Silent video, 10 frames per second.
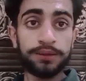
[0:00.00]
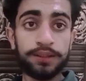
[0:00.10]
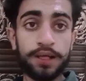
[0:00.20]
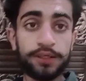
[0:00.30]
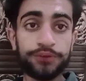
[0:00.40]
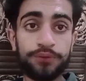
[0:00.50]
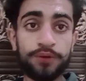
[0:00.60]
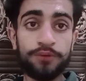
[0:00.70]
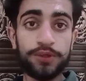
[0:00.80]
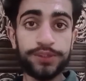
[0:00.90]
thanks
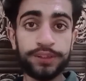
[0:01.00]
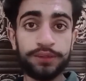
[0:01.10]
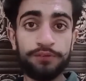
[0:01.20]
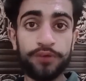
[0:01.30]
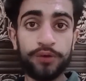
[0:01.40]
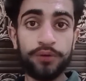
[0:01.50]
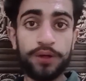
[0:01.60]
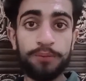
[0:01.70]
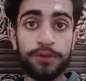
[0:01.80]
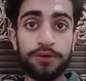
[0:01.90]
for watching the
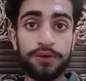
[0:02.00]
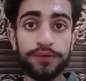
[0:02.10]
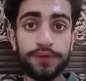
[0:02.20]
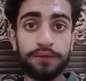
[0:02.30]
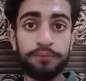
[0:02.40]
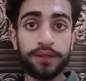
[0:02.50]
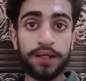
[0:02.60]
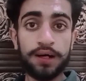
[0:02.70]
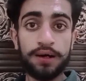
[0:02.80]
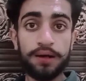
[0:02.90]
video, because a
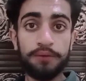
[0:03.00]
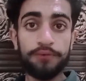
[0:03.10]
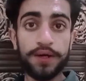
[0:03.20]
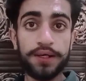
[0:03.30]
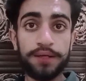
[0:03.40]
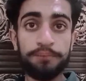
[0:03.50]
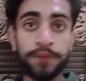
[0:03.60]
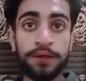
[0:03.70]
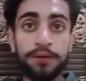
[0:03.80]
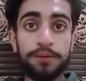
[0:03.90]
very
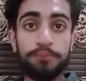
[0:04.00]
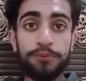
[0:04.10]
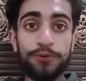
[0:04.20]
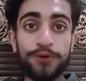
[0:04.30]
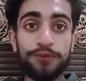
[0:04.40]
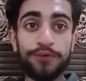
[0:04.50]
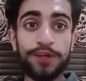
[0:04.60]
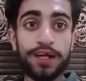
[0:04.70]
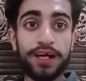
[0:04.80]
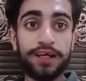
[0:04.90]

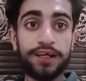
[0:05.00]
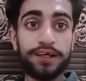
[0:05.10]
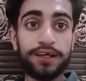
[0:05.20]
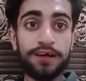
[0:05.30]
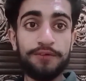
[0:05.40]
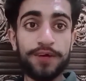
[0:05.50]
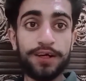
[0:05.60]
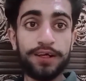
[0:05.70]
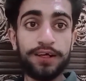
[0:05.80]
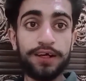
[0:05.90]
beautiful and
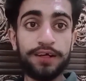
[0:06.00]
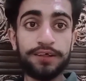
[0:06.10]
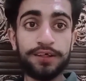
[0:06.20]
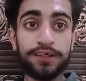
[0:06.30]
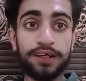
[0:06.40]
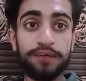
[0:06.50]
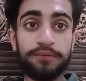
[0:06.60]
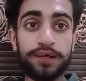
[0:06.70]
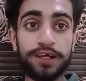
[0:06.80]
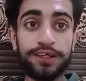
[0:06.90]

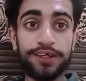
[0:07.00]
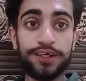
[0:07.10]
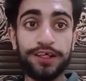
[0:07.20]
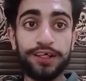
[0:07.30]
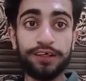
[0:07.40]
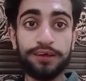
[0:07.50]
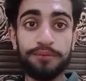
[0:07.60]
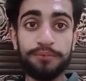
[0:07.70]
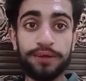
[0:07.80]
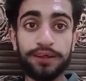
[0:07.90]
entertaining
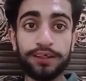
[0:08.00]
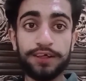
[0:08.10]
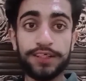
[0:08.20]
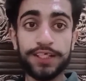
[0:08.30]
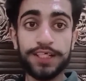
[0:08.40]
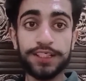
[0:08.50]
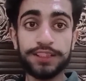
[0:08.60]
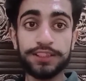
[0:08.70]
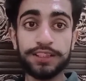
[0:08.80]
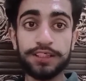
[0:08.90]
content
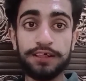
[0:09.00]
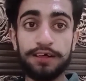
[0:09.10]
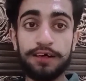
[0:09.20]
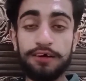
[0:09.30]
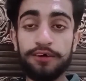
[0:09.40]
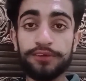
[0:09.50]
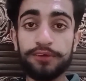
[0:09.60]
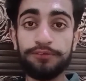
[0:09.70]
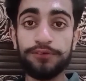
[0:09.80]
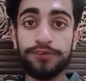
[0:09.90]
is in
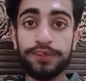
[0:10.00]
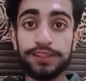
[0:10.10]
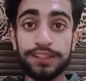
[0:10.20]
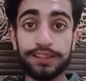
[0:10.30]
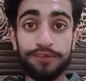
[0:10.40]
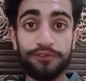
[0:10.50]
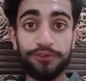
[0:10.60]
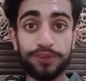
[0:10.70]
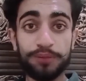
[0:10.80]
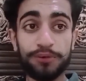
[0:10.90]
the
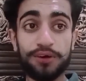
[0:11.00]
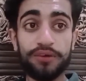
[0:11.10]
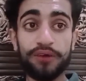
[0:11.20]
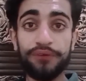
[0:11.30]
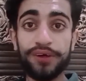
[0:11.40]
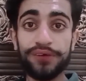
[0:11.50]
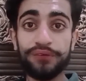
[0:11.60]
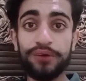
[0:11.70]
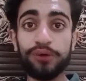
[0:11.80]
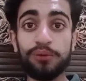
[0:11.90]
future, because Hauser is
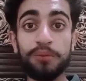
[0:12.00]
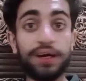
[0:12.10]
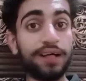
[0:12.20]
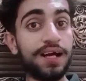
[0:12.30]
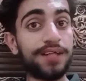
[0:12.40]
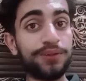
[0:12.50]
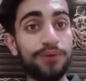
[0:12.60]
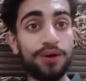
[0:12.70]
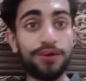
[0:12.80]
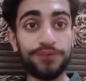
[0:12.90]
going to America, as you
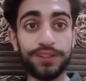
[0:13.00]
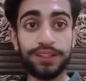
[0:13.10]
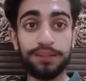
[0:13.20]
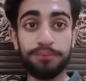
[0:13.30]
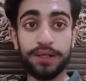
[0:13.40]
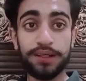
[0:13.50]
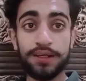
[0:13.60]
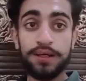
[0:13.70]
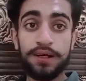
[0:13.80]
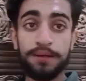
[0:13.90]
all have seen in my
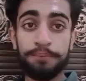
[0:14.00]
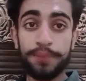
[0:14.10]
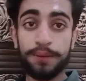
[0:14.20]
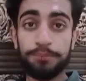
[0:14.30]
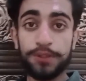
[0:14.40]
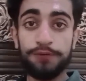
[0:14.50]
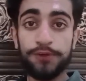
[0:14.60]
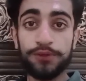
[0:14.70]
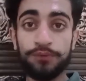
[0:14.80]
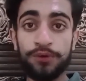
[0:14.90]
the
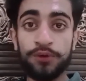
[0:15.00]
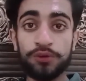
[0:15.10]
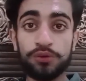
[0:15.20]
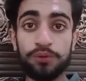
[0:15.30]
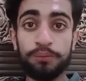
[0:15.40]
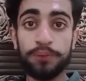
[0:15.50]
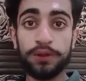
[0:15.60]
previous video. So